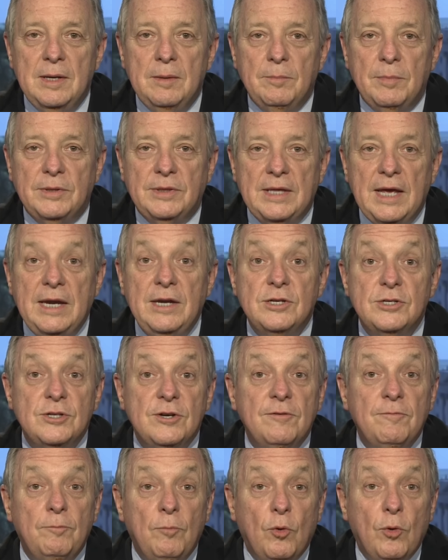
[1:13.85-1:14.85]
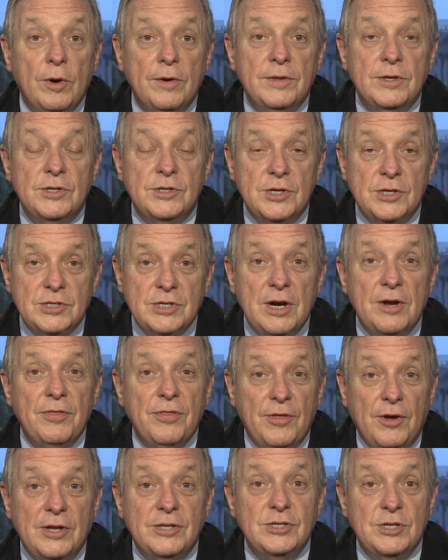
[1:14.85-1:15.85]
But they deserve more than just our
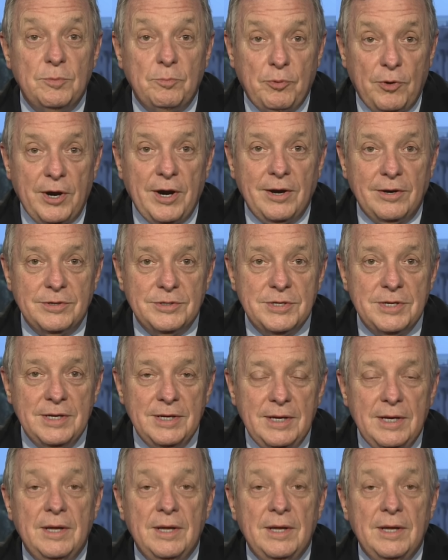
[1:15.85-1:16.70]
thoughts and prayers.